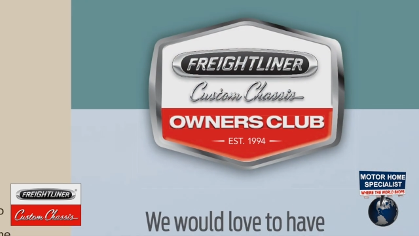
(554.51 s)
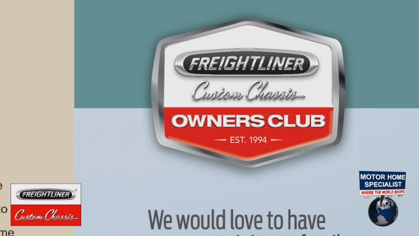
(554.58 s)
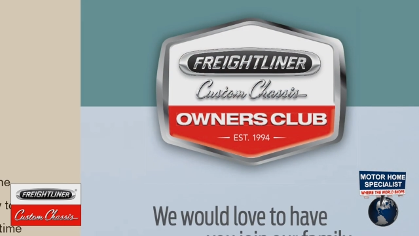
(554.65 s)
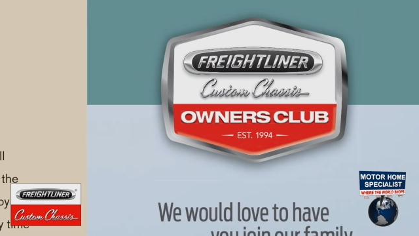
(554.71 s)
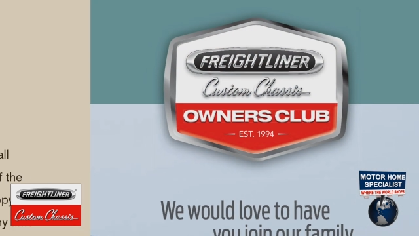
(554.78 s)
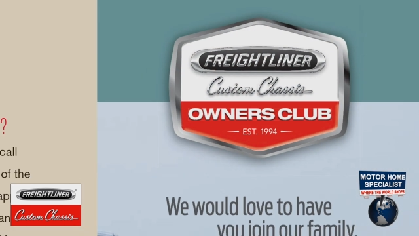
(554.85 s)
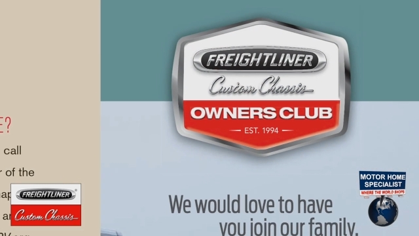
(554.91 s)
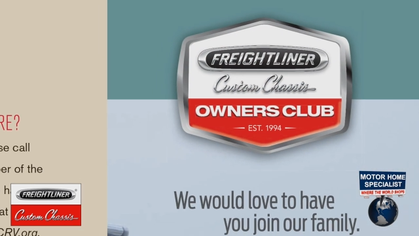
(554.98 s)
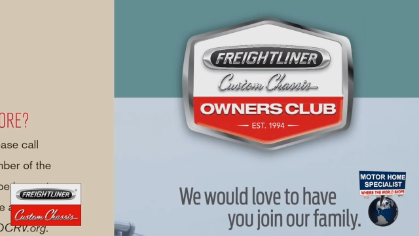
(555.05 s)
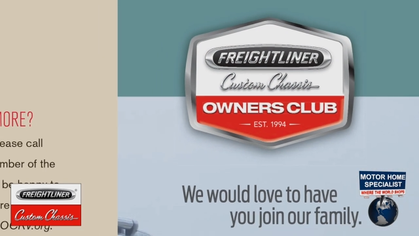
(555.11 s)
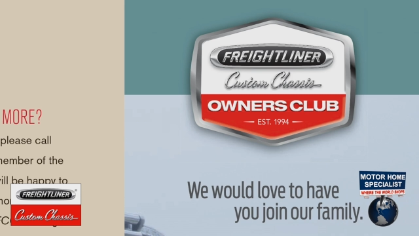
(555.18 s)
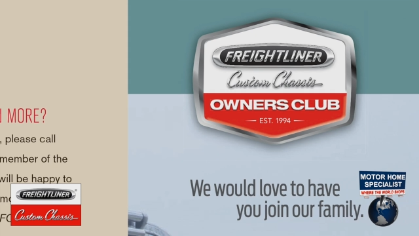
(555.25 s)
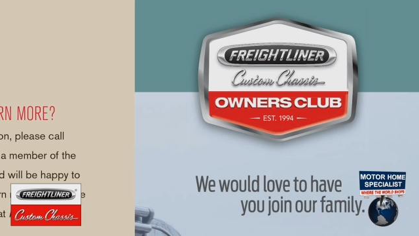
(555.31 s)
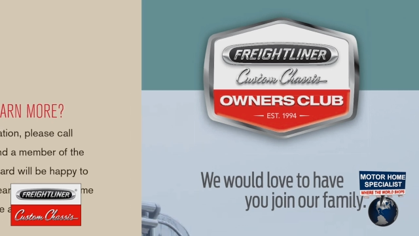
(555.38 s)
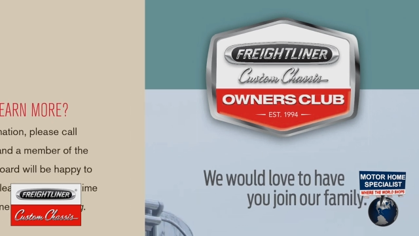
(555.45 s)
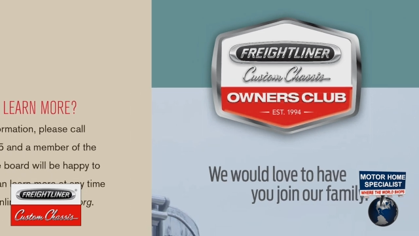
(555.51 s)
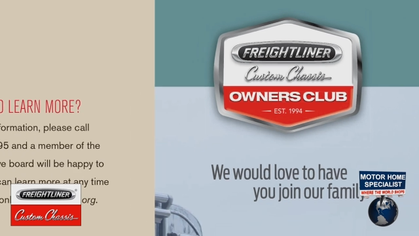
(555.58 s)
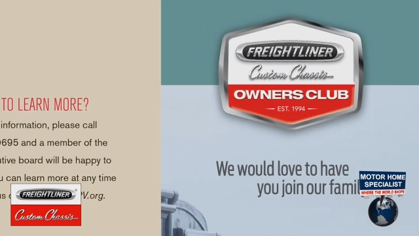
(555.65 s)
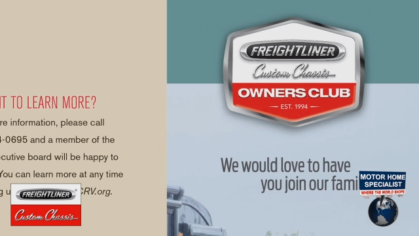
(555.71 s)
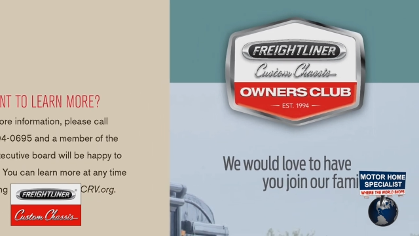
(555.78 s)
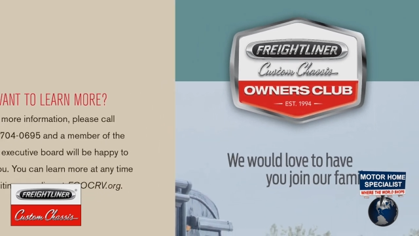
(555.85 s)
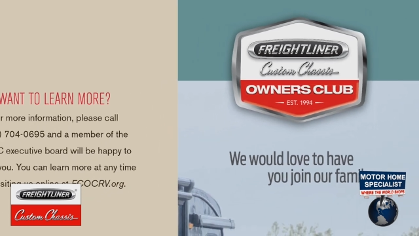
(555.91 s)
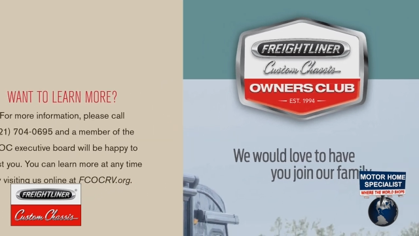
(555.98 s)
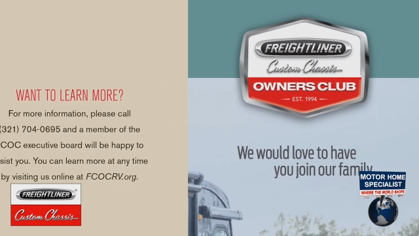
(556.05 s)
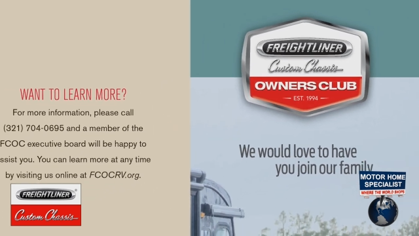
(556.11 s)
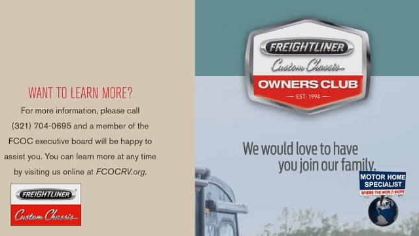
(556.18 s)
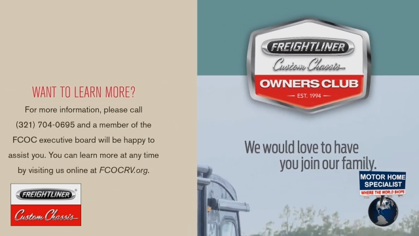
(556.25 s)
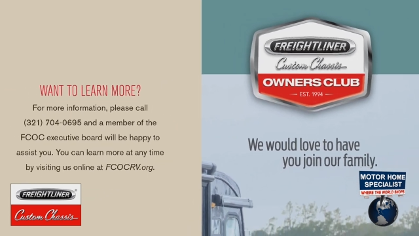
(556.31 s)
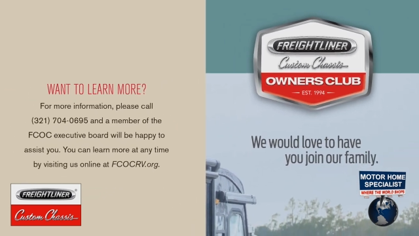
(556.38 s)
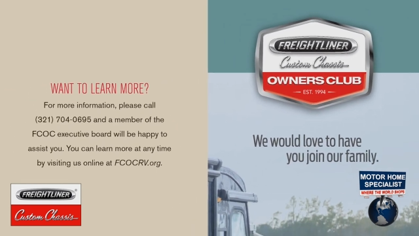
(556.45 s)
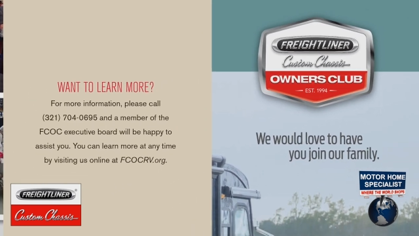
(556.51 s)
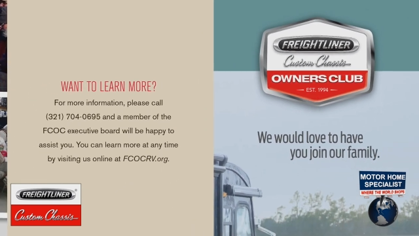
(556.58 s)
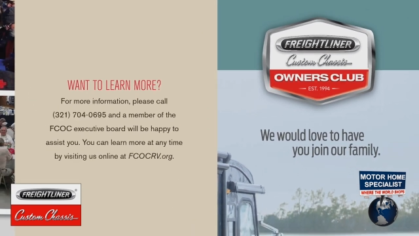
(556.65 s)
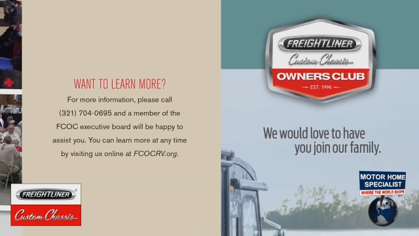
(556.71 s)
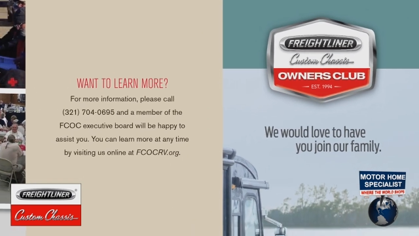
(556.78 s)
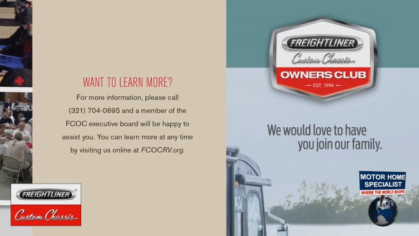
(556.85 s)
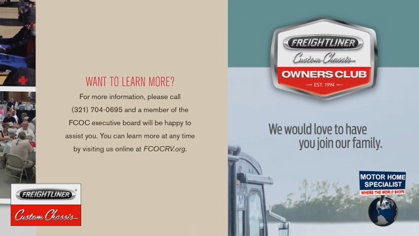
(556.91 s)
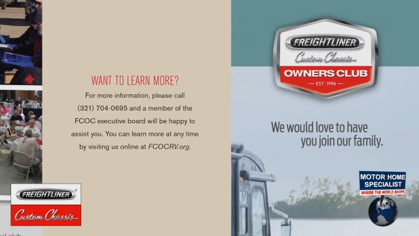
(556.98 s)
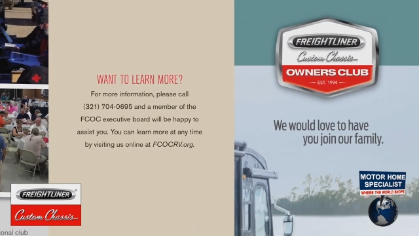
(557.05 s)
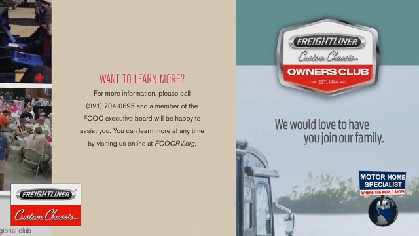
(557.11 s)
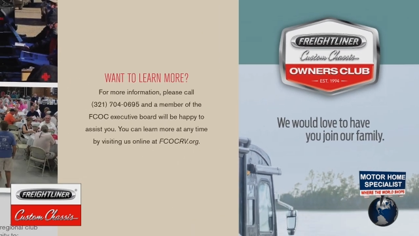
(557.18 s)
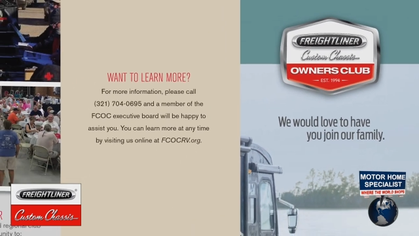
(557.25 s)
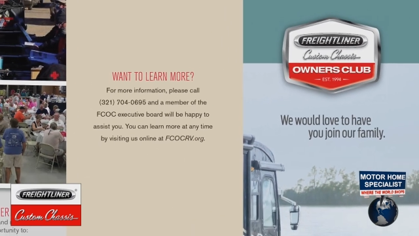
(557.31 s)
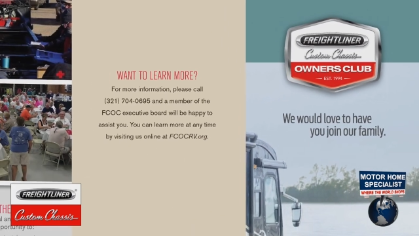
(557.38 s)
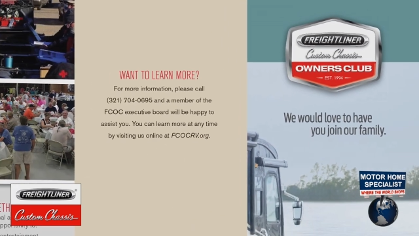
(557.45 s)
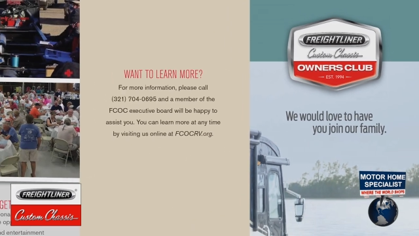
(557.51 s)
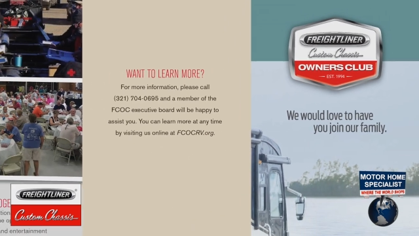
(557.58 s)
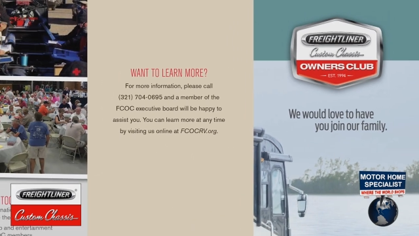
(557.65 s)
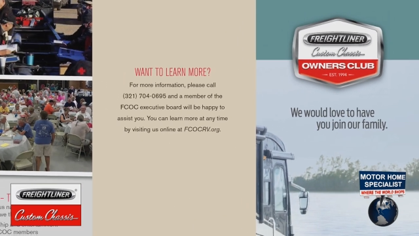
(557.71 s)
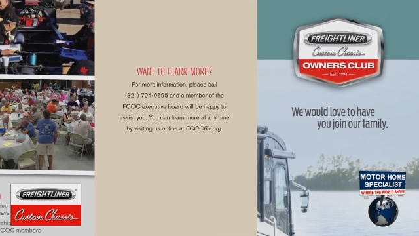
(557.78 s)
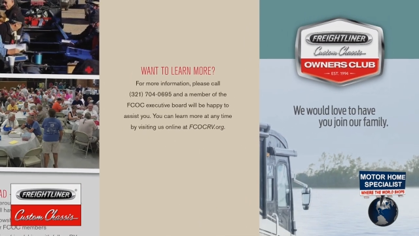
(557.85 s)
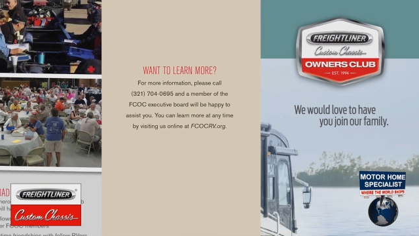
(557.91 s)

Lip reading: (no speaker visible)